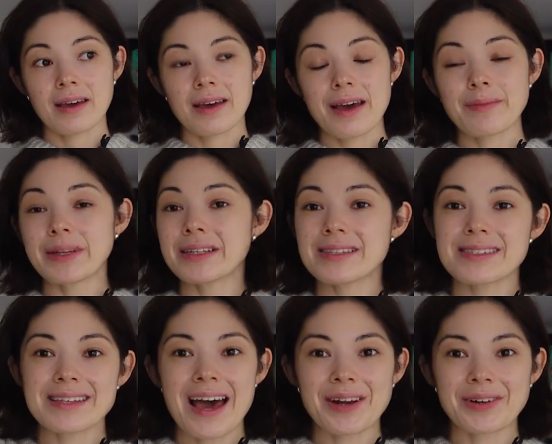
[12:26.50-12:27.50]
I mean, it's
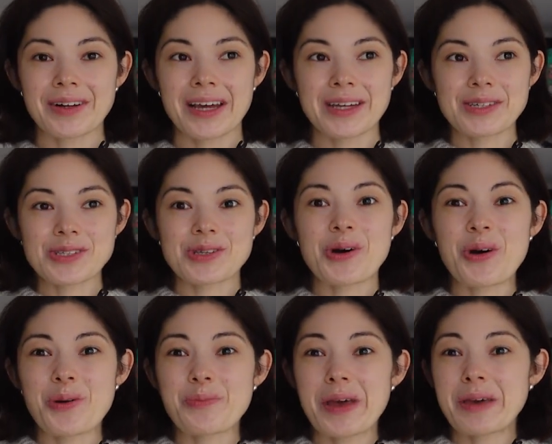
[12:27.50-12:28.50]
Saturday,
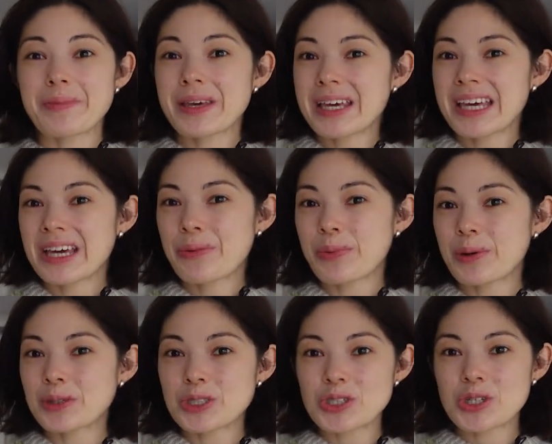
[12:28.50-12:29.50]
so maybe
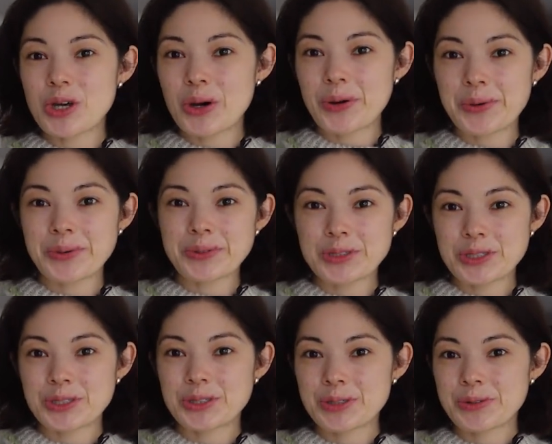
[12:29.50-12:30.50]
we'll just go
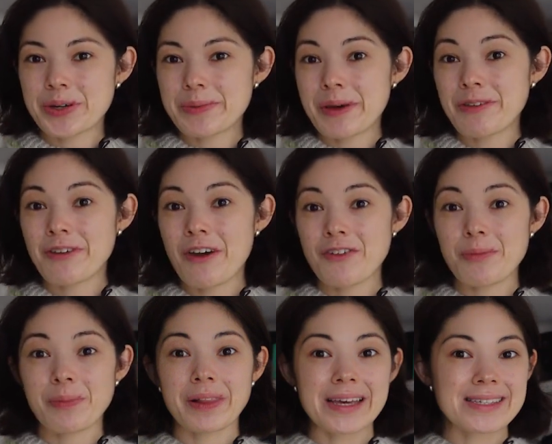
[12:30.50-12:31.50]
to one of my
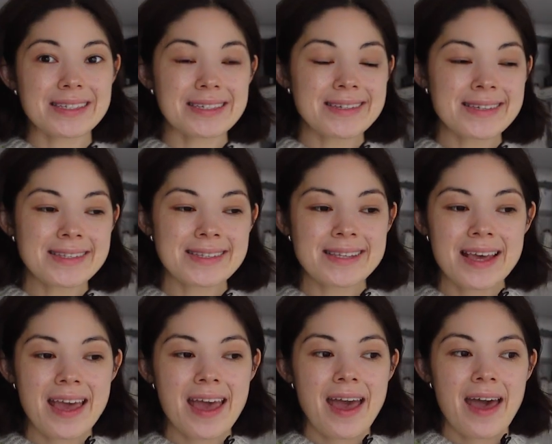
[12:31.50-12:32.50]
favorite places
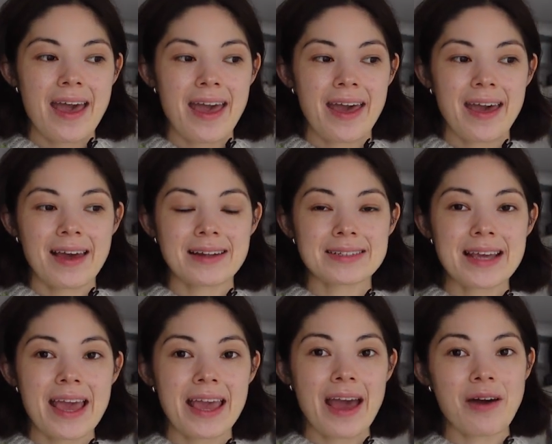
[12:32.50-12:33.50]
and
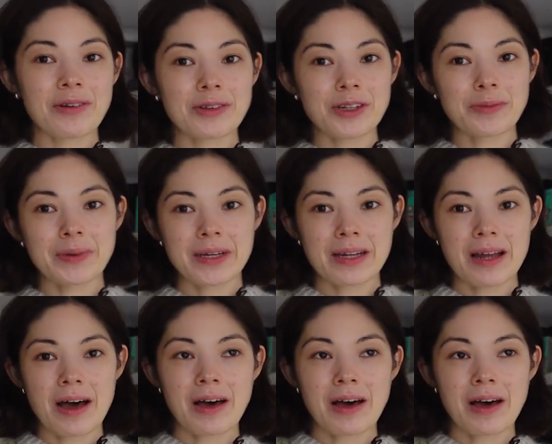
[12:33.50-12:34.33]
hang out a little bit.